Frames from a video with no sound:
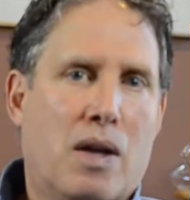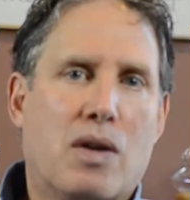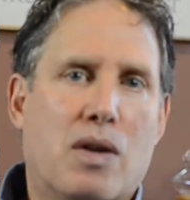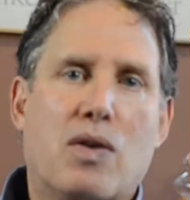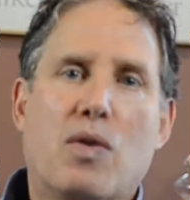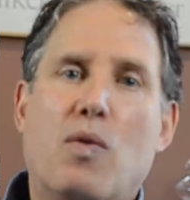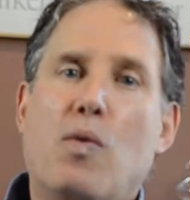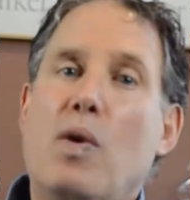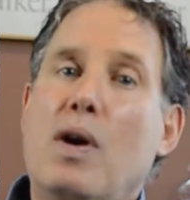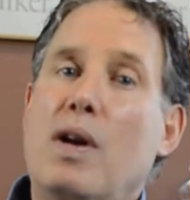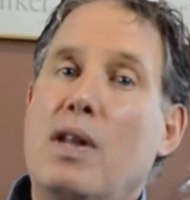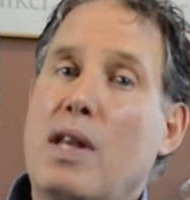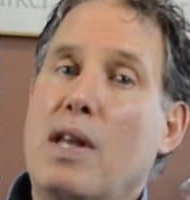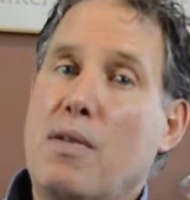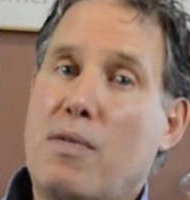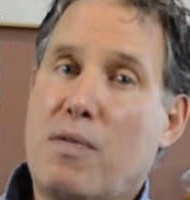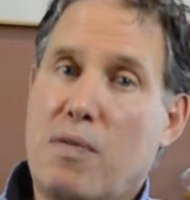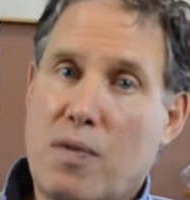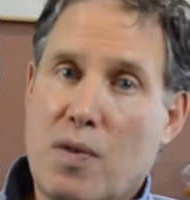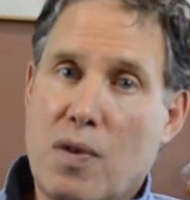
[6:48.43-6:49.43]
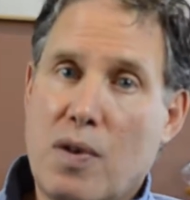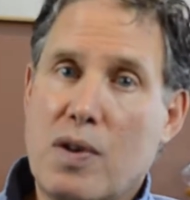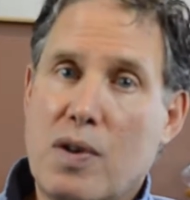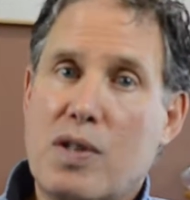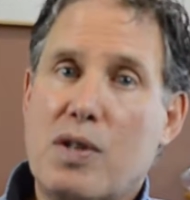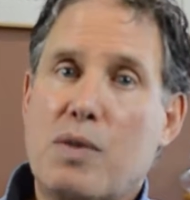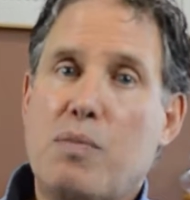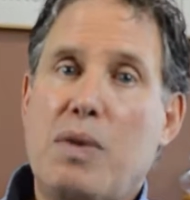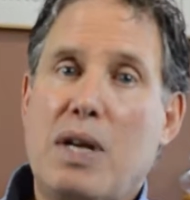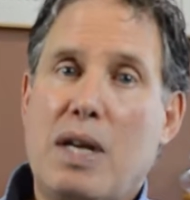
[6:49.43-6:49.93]
to where they
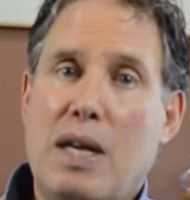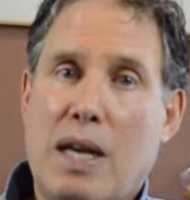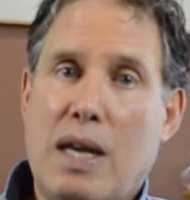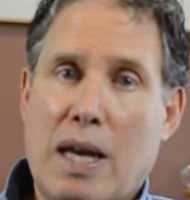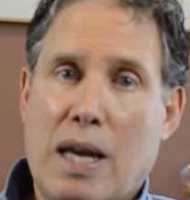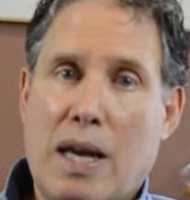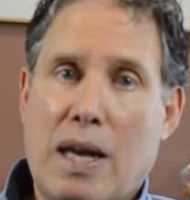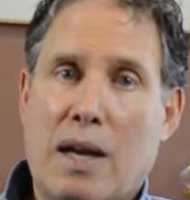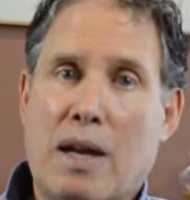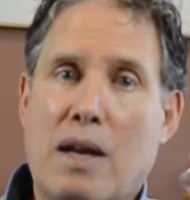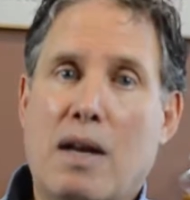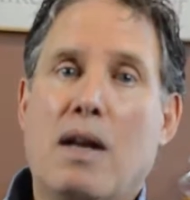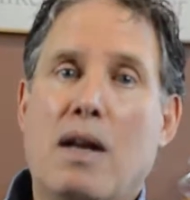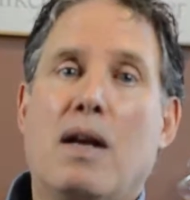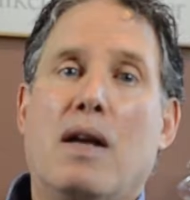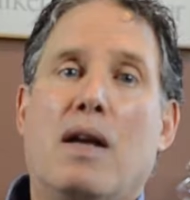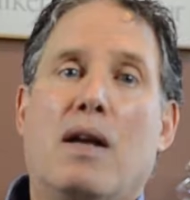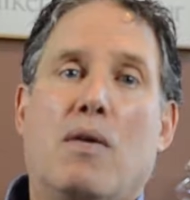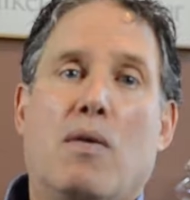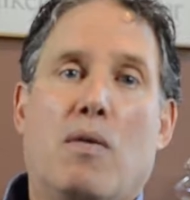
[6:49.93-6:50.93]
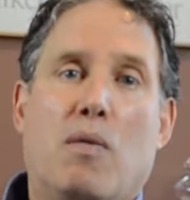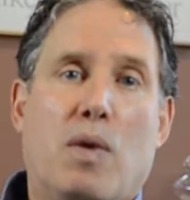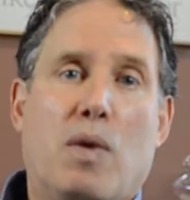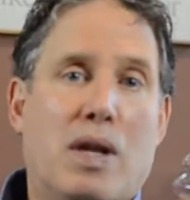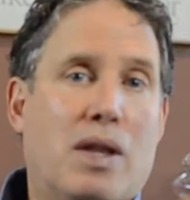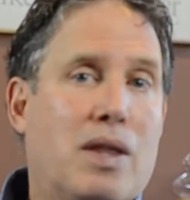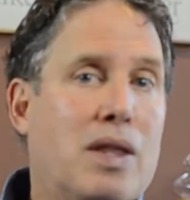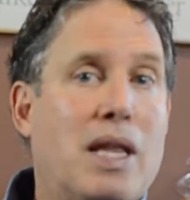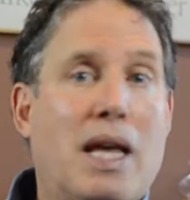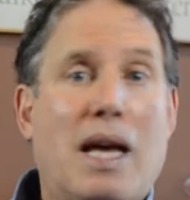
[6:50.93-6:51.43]
first began
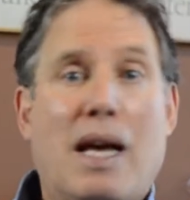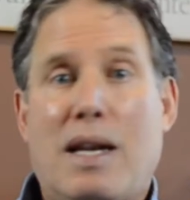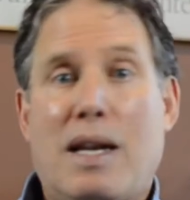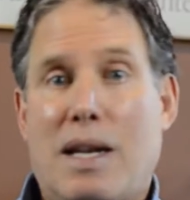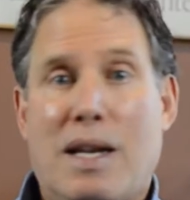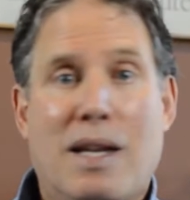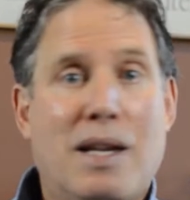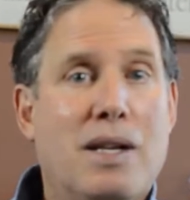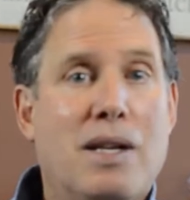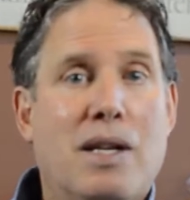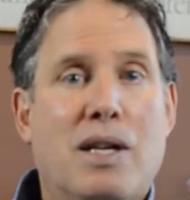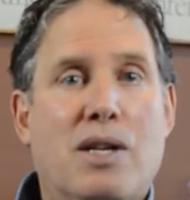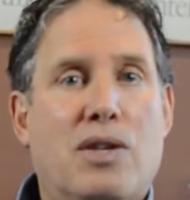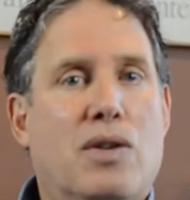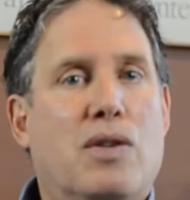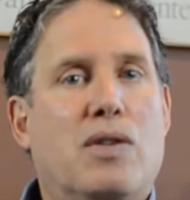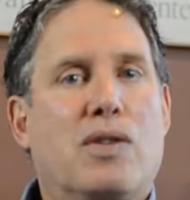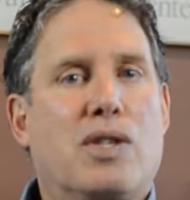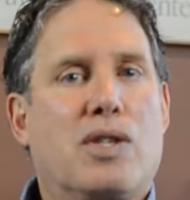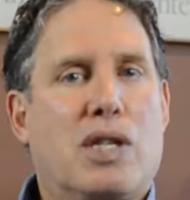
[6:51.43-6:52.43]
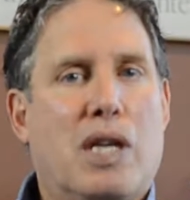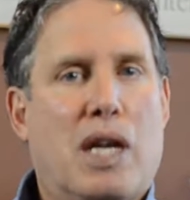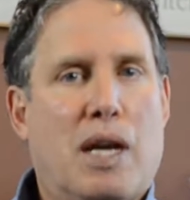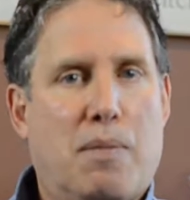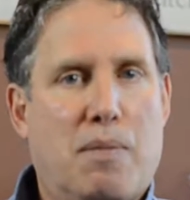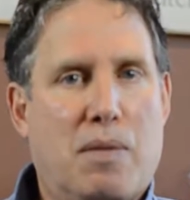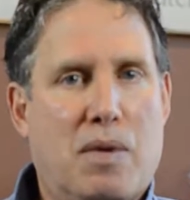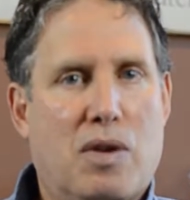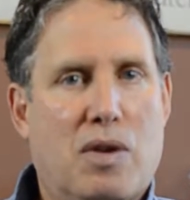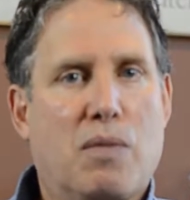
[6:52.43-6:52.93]
with that initial step
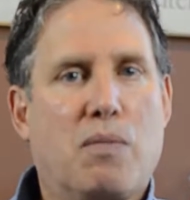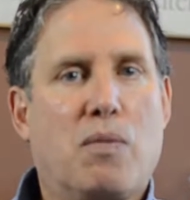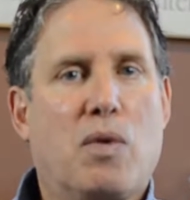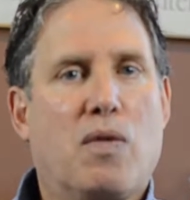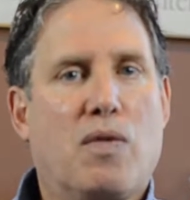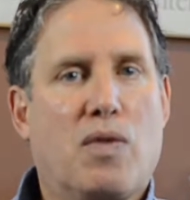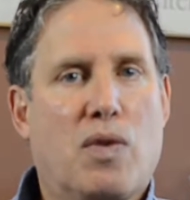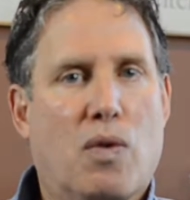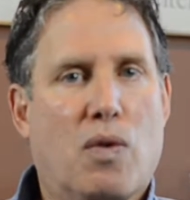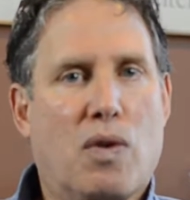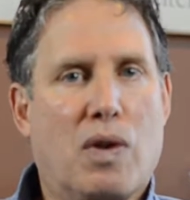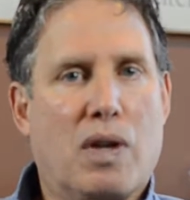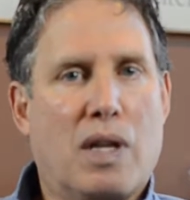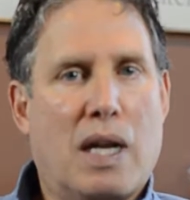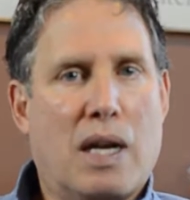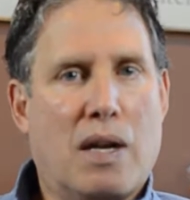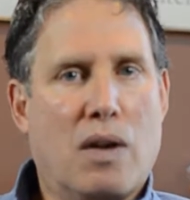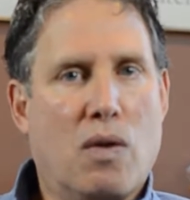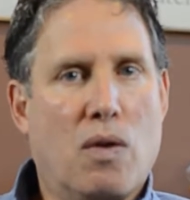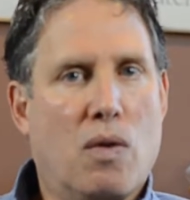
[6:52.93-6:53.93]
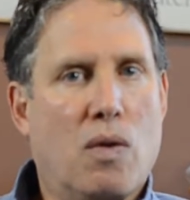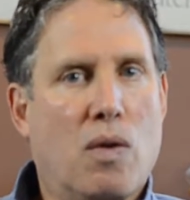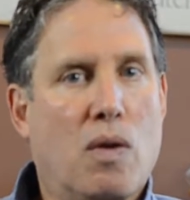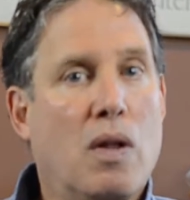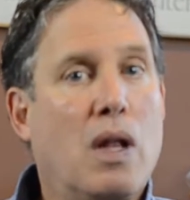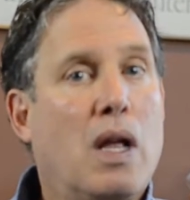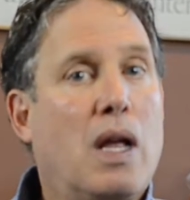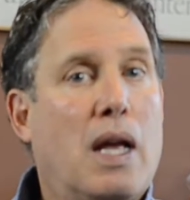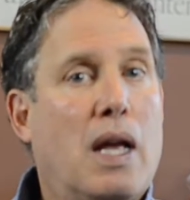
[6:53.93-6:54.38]
to move toward that goal,